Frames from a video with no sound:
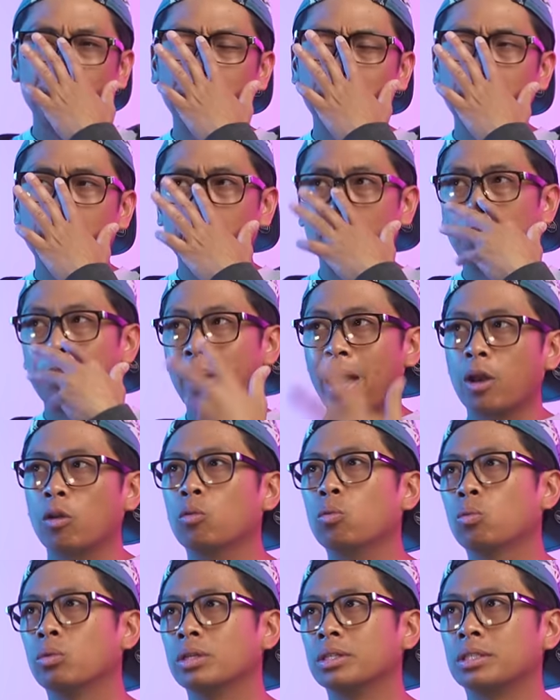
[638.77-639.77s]
but the
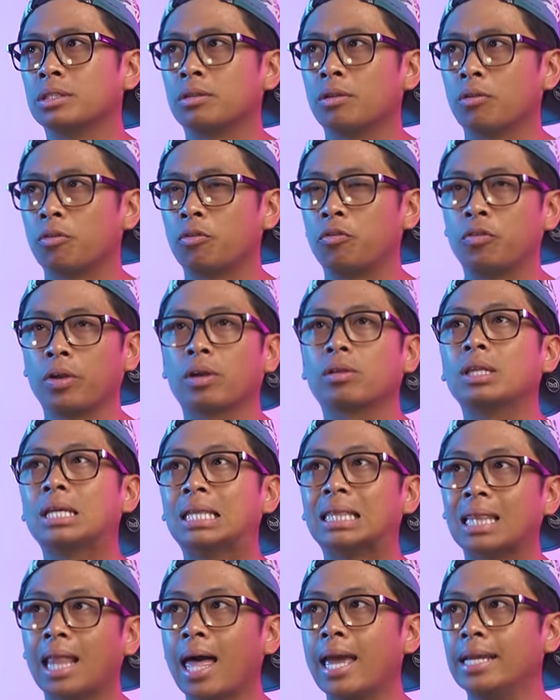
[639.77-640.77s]
paddle was
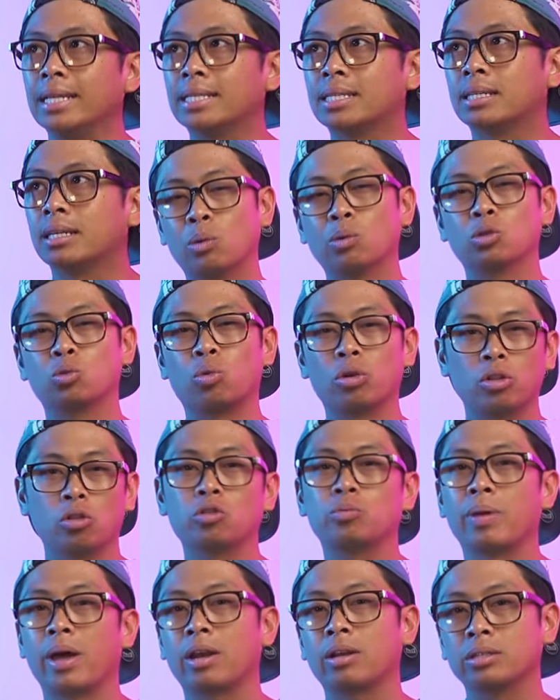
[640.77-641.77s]
fairly light. It was one of
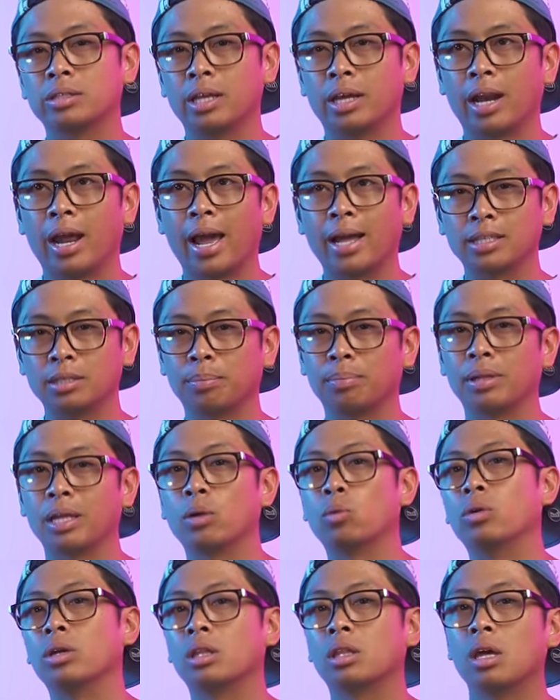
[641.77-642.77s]
those paddles that I had to
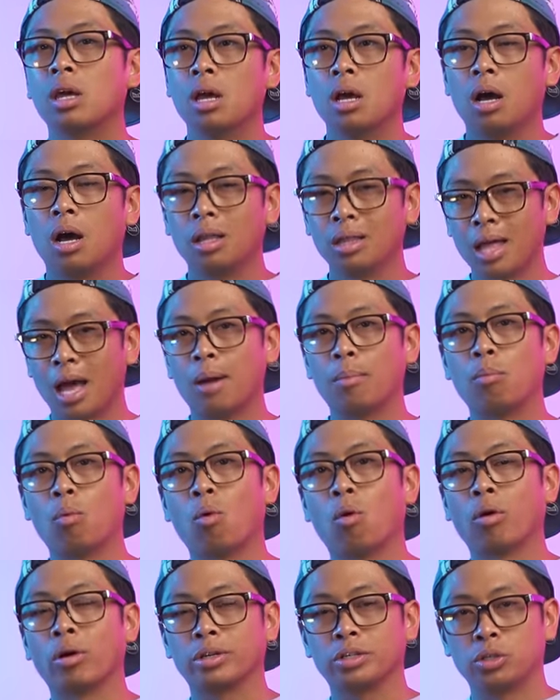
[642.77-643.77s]
play with a lot
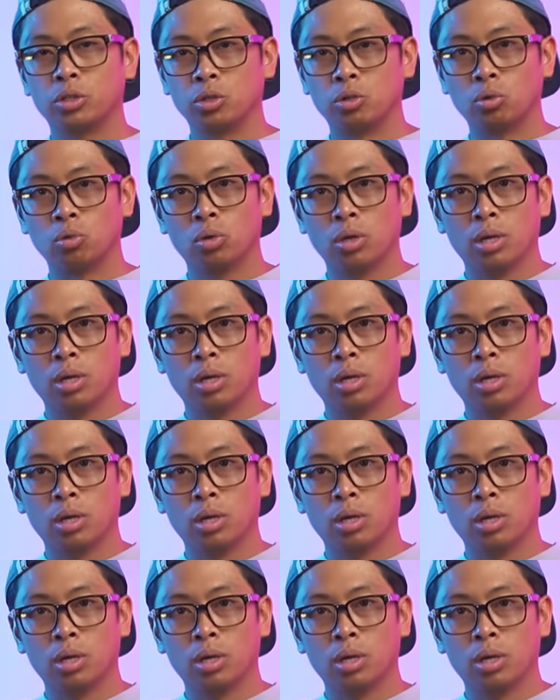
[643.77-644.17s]
more to